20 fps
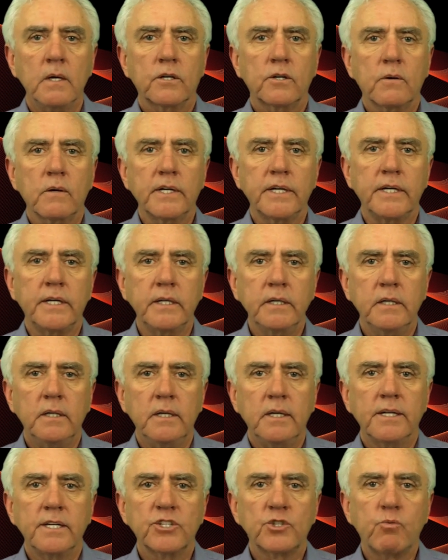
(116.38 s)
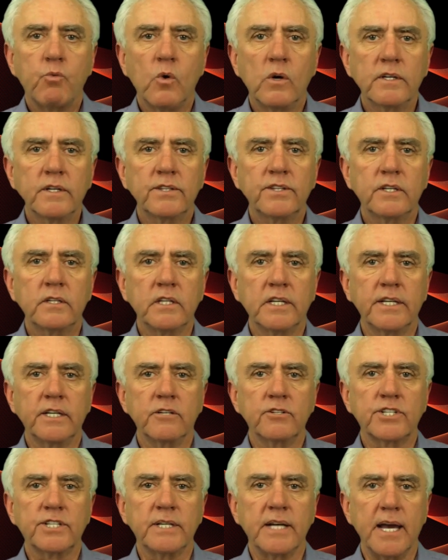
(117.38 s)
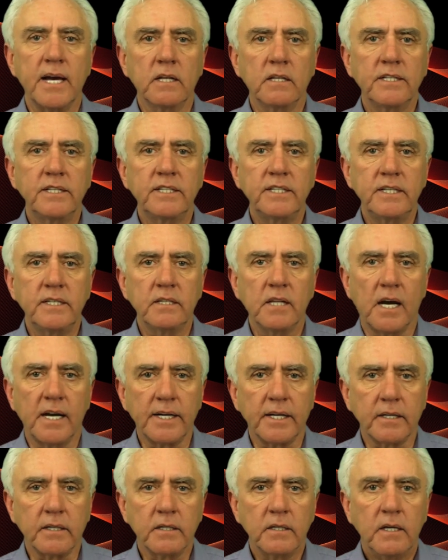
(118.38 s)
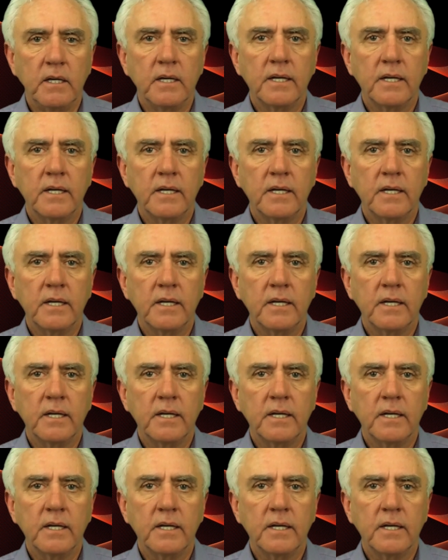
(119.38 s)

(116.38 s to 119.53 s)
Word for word: Cree is one of the leaders in LED lighting,